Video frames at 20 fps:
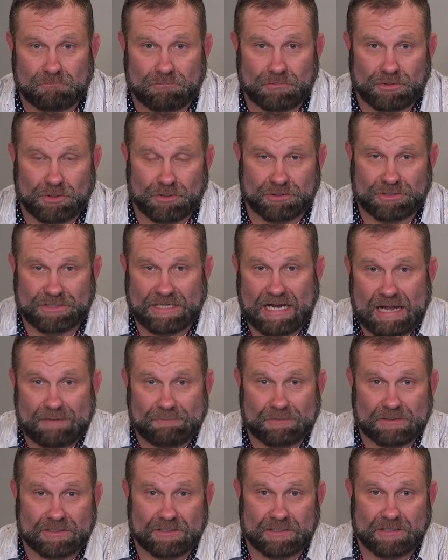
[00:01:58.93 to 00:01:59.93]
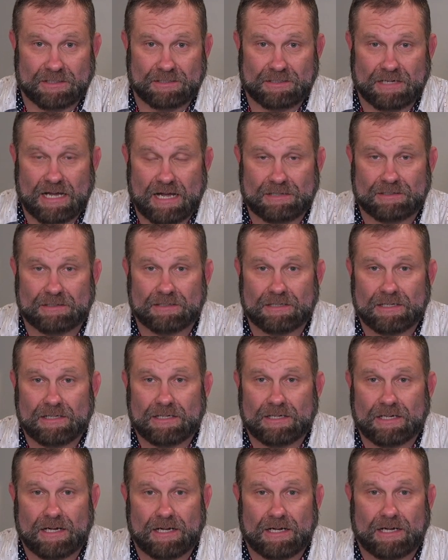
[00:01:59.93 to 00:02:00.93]
your staff is not,
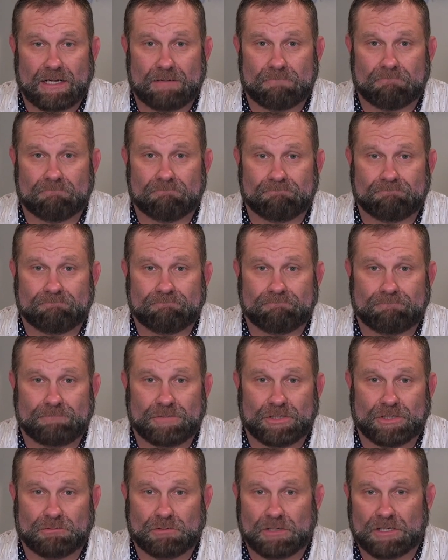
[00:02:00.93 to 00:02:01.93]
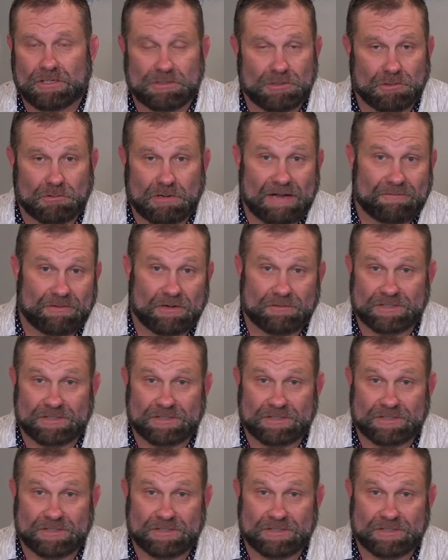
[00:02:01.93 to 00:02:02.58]
you don't have enough